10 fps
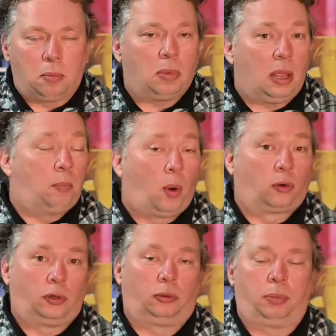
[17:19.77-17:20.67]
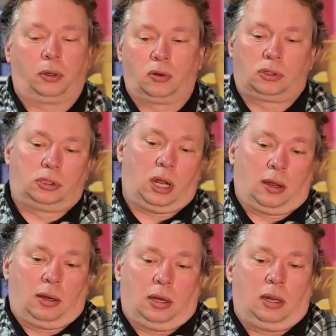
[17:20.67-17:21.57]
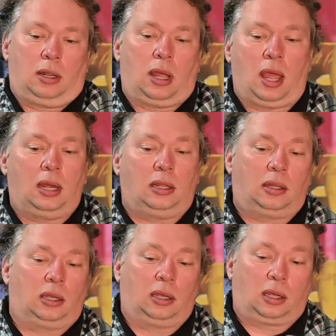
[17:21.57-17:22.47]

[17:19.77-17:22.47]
important, because yeah, anything